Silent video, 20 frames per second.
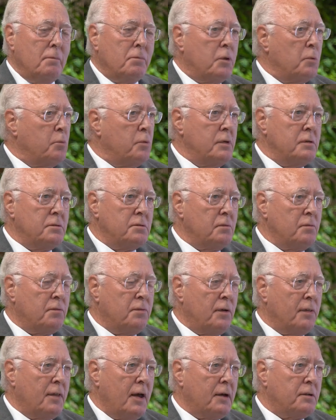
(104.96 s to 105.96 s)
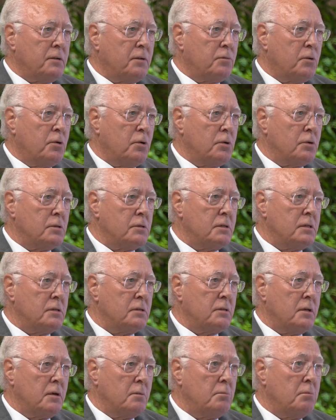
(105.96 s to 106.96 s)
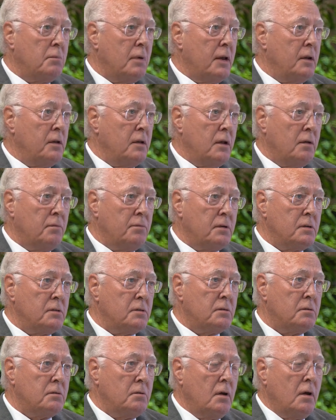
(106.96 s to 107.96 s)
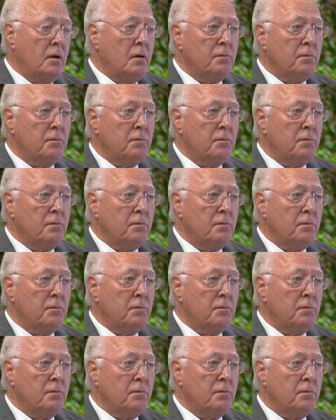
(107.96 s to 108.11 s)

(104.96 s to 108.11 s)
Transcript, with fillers: The reason for that, of course, is that many of us